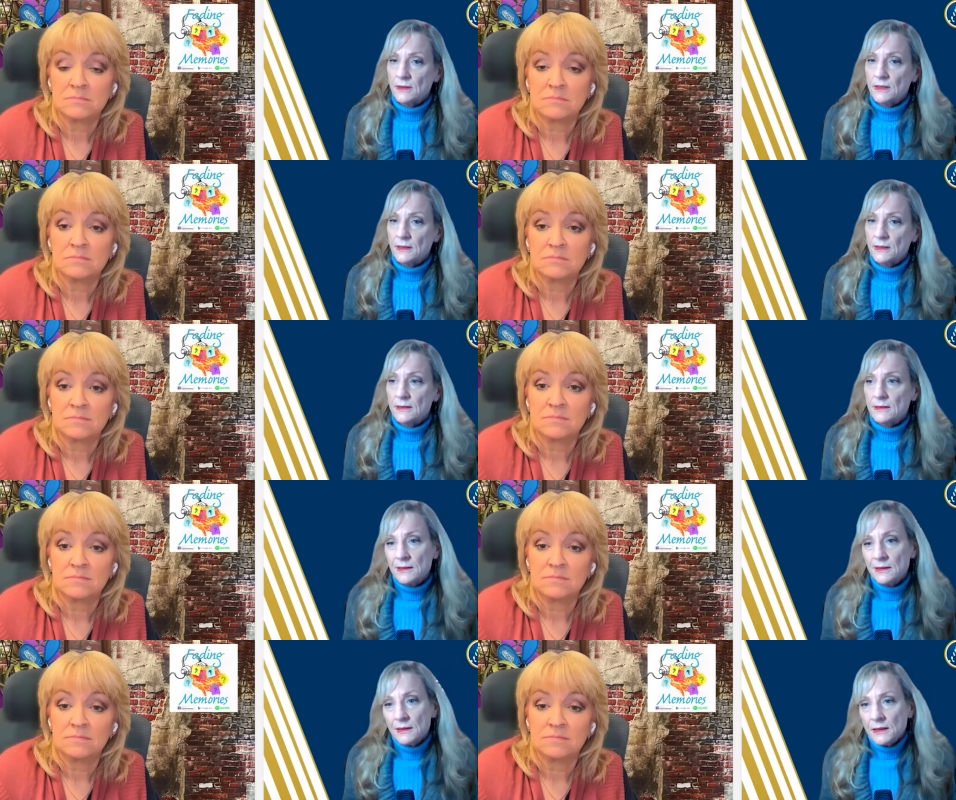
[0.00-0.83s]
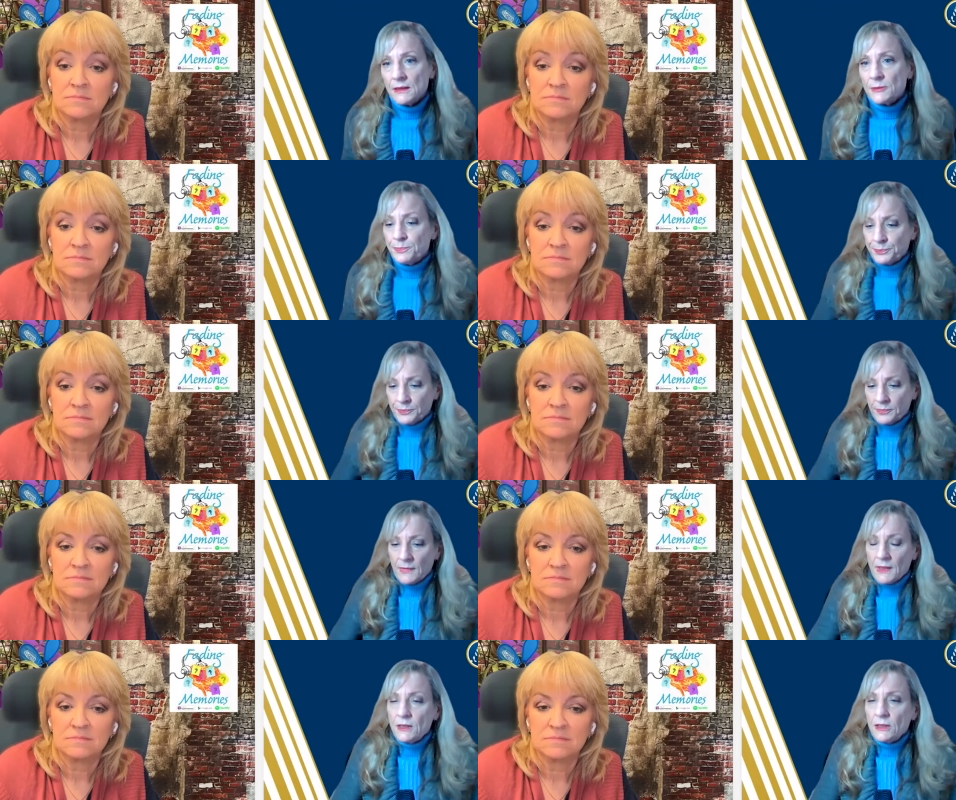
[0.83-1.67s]
Speaker 1: And,
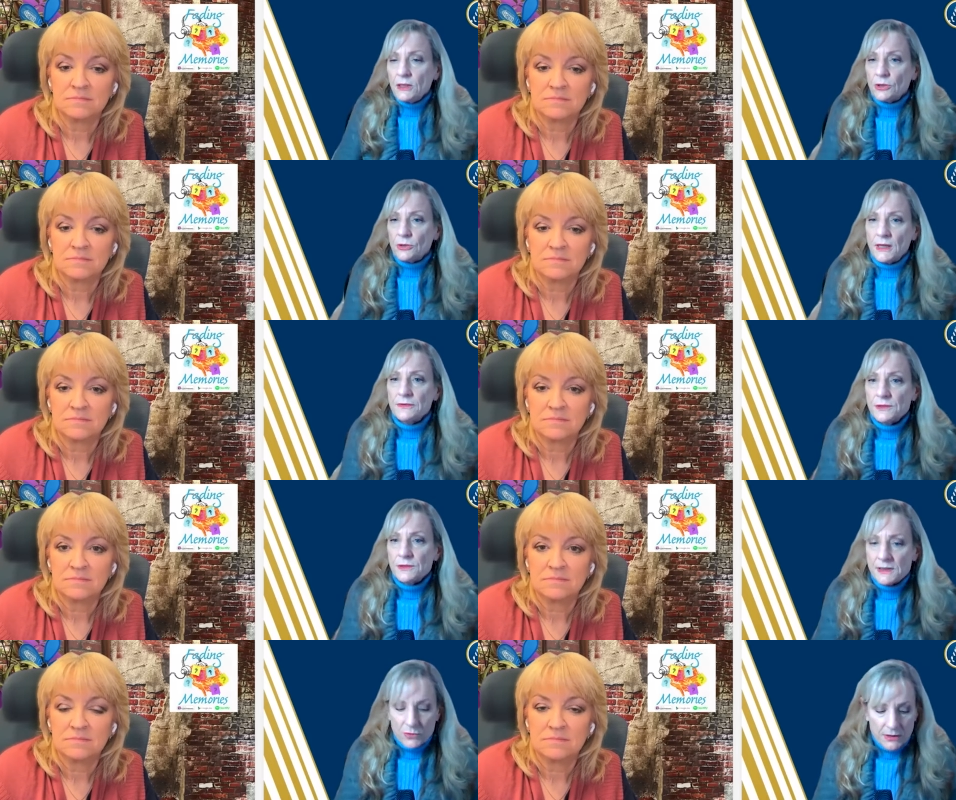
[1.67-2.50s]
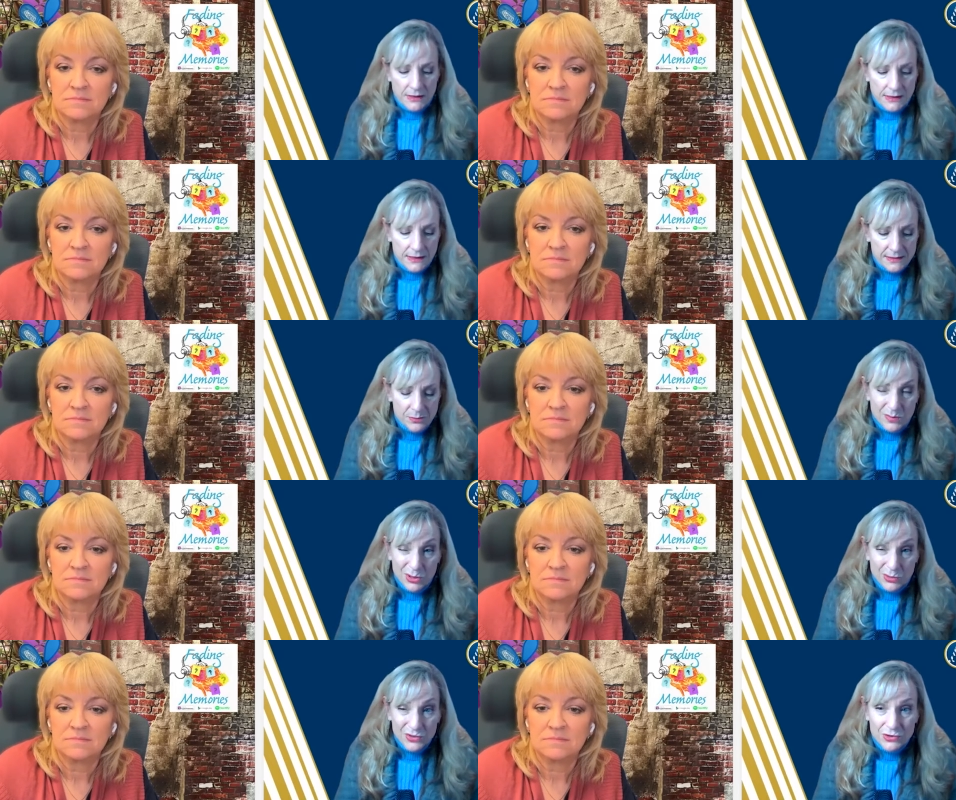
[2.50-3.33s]
you know, after someone dies,
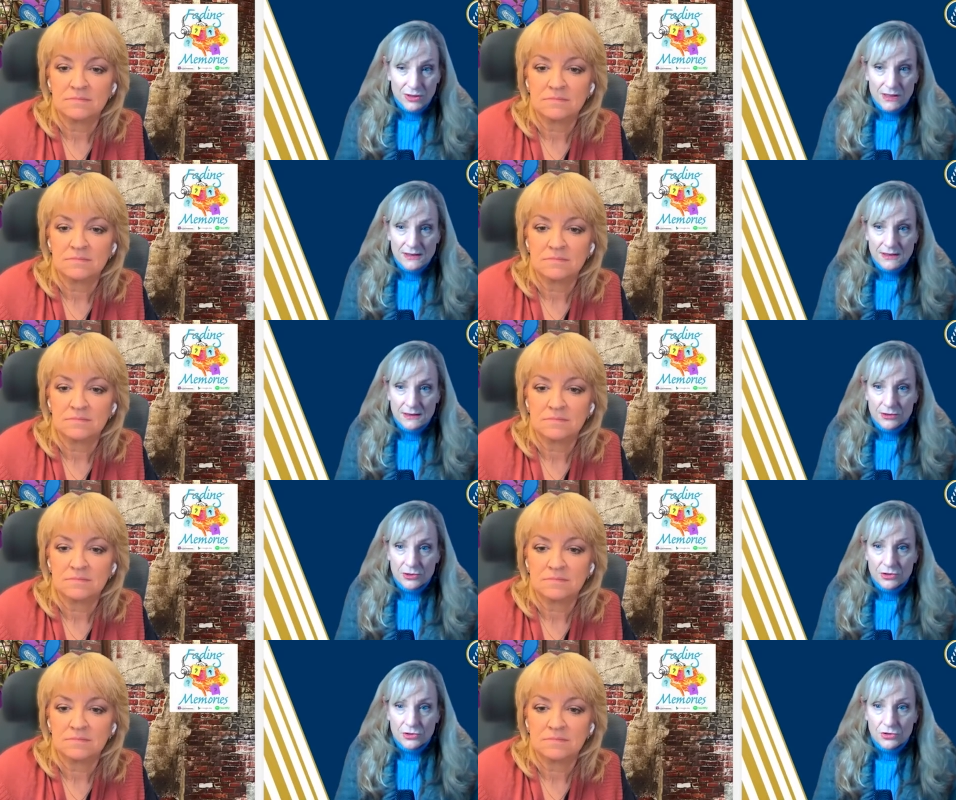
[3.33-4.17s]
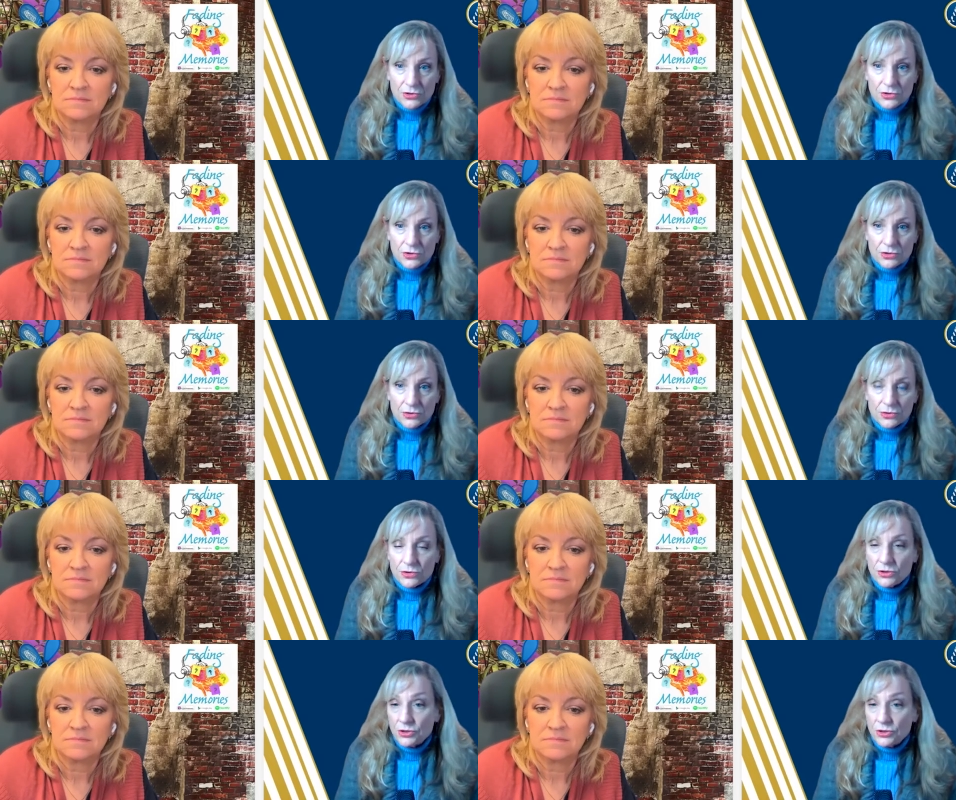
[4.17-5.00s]
most trusts,
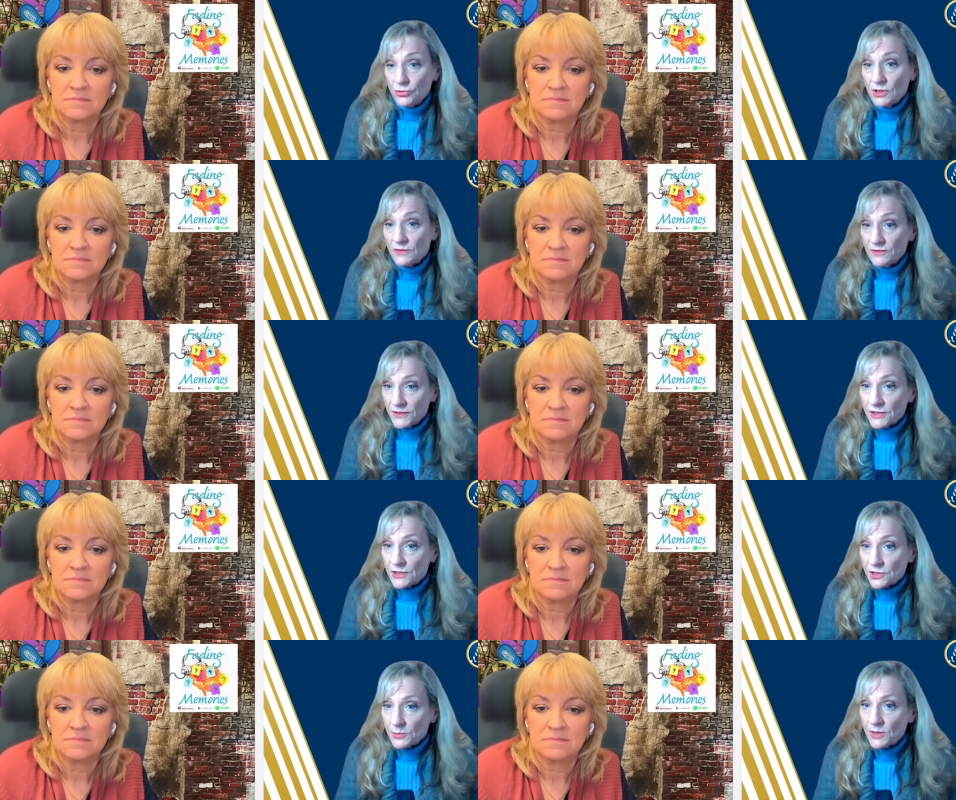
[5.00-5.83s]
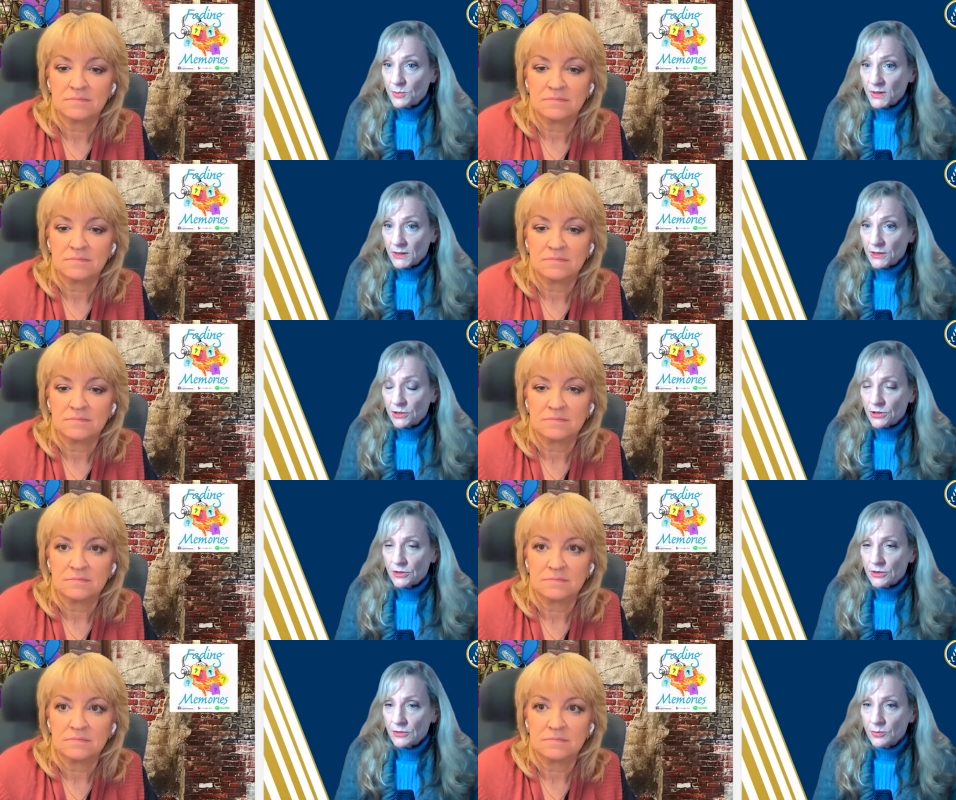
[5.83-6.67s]
you can finish them up in a
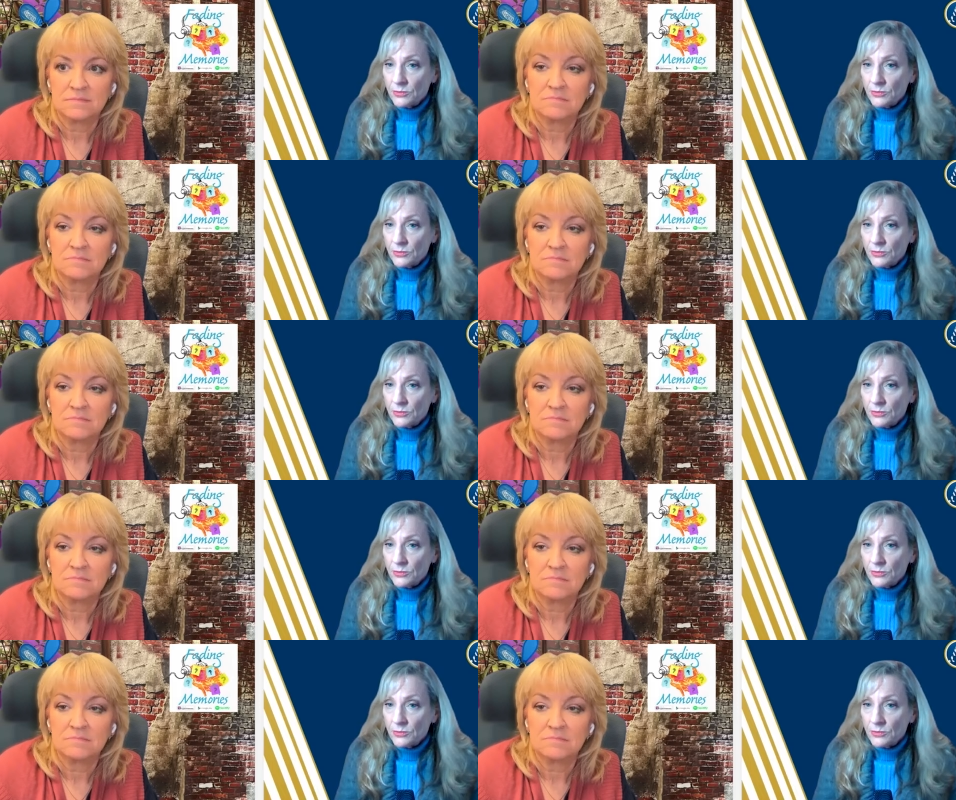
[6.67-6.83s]
year.